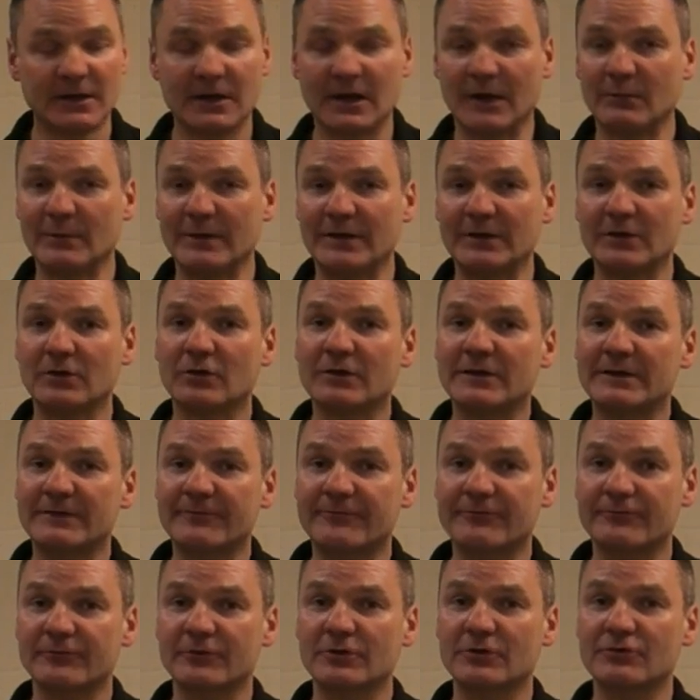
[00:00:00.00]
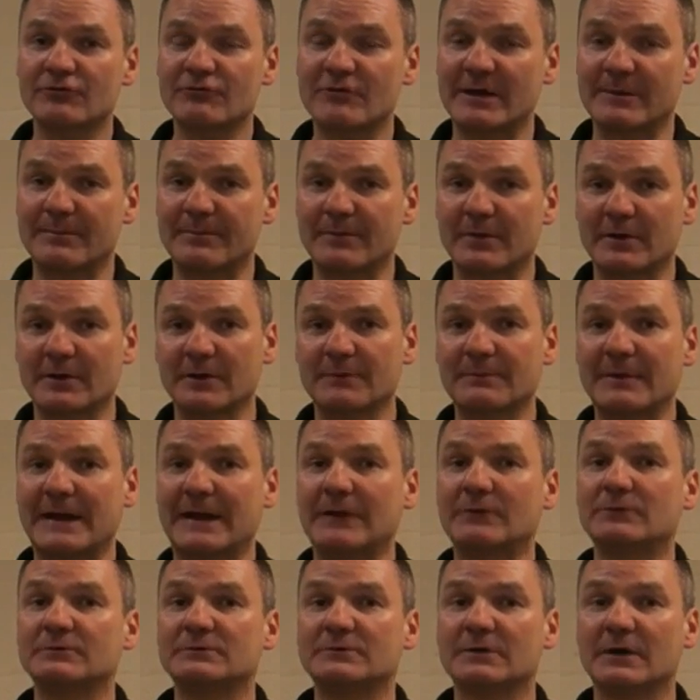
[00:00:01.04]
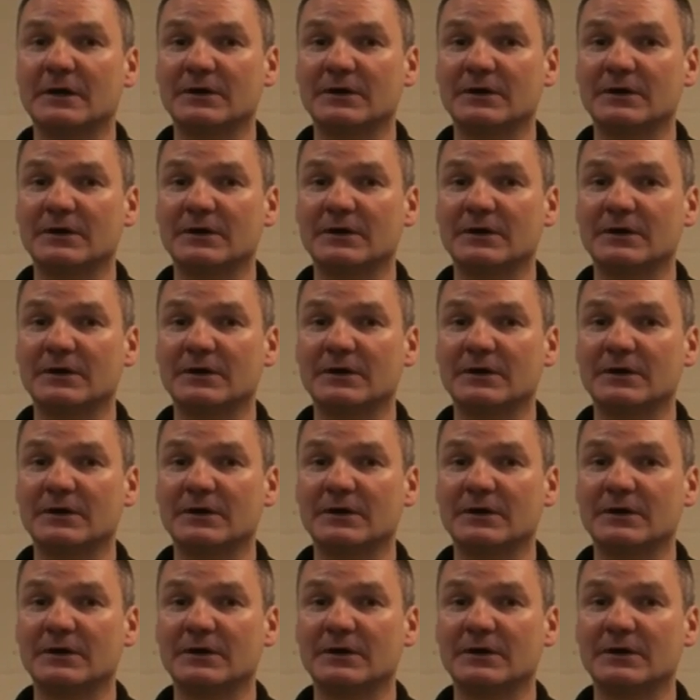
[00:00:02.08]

and we're looking for a grip on about